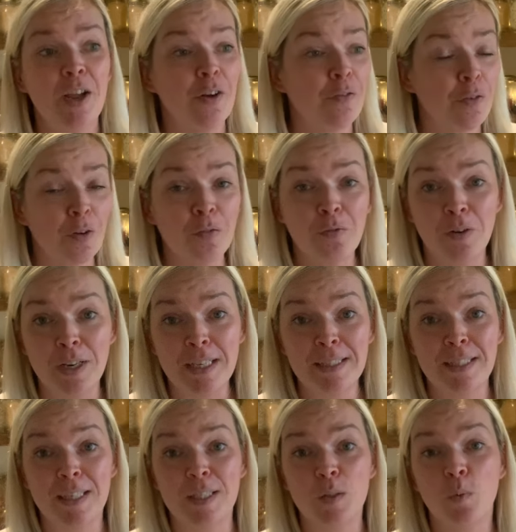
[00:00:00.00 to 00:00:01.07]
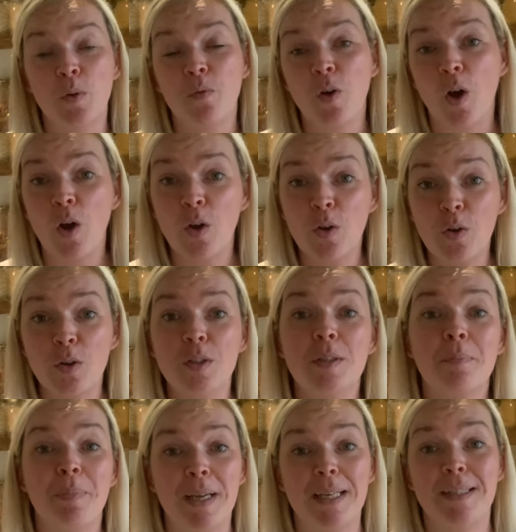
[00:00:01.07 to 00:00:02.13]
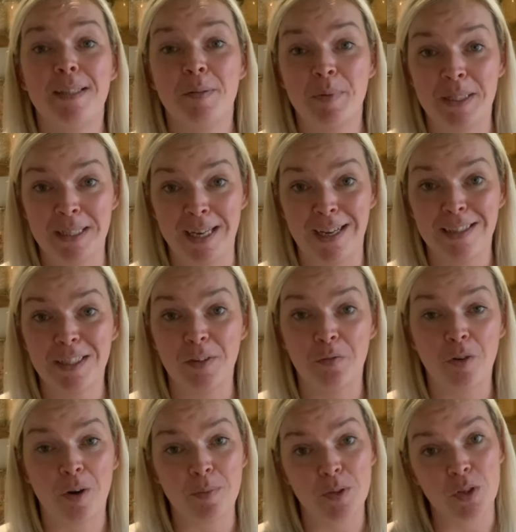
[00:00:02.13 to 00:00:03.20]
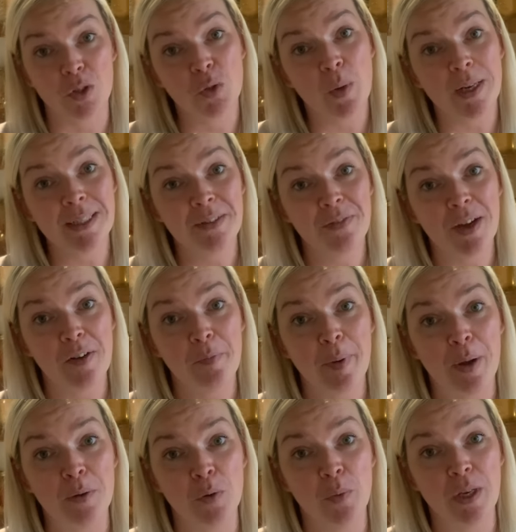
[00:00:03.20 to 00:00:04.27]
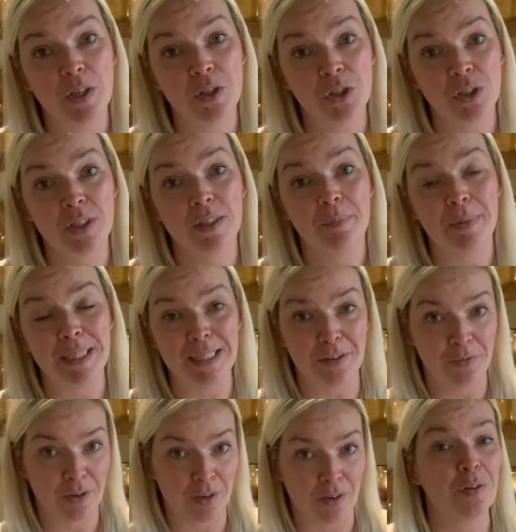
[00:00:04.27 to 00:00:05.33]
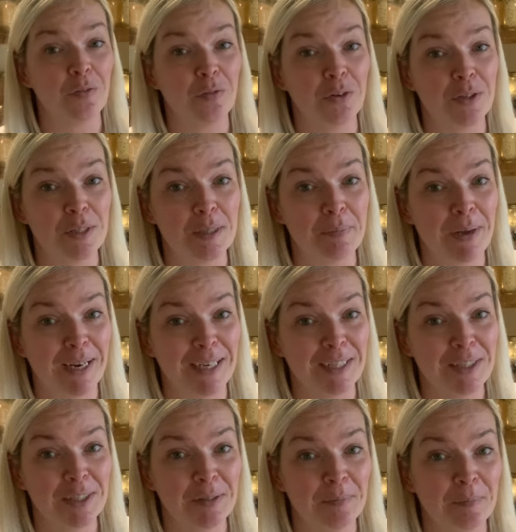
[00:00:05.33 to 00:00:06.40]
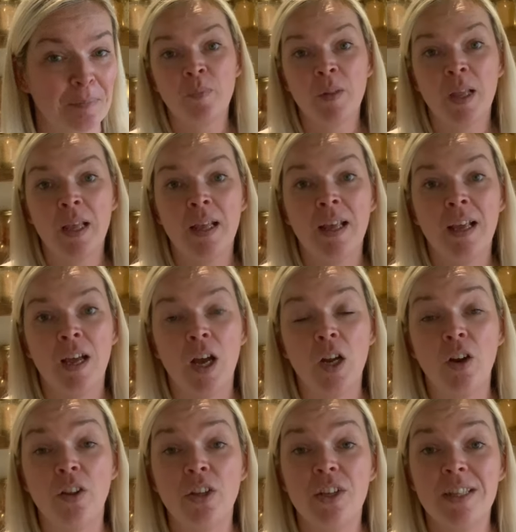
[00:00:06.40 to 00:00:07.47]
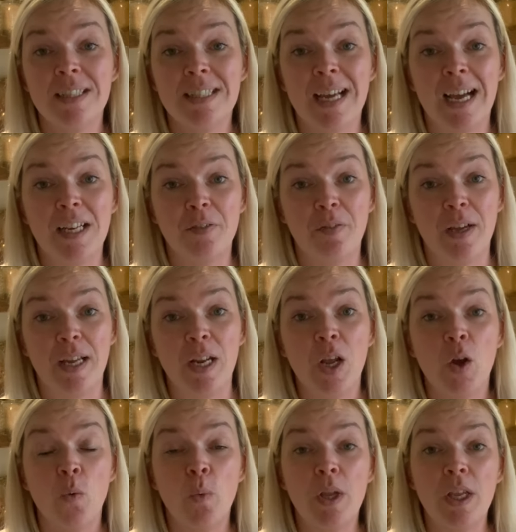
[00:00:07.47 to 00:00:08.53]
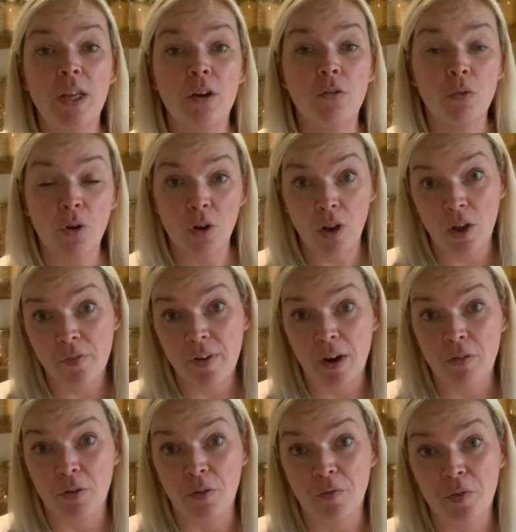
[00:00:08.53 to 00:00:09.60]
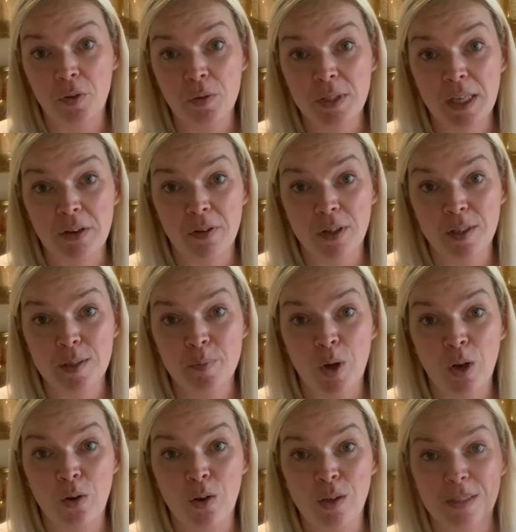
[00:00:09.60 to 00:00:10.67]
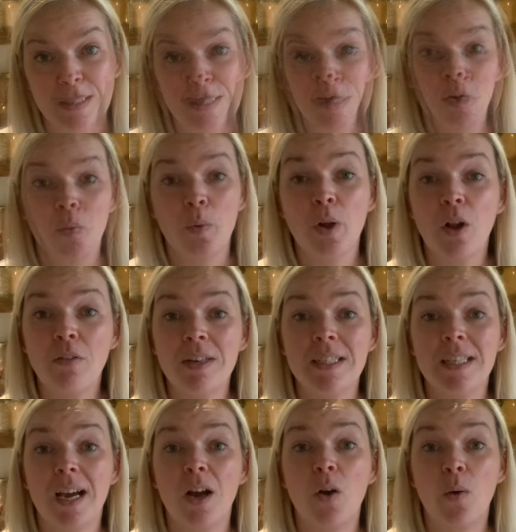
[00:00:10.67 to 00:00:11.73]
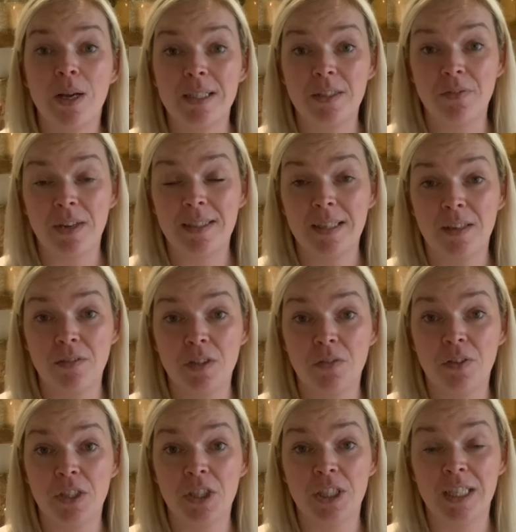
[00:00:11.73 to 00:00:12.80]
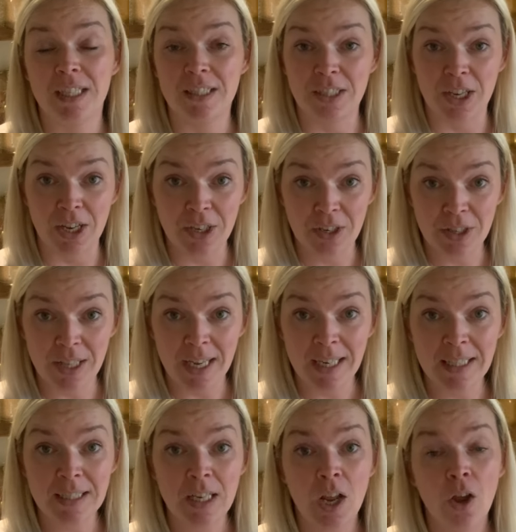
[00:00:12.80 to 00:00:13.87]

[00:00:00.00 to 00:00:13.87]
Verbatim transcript: full freezers, we've got a good base to be starting from. So £25 a week shouldn't be difficult for us to manage. And on the other side of it, we grow a lot of our own food here on the small holding as well. We already are quite self-sufficient in certain things,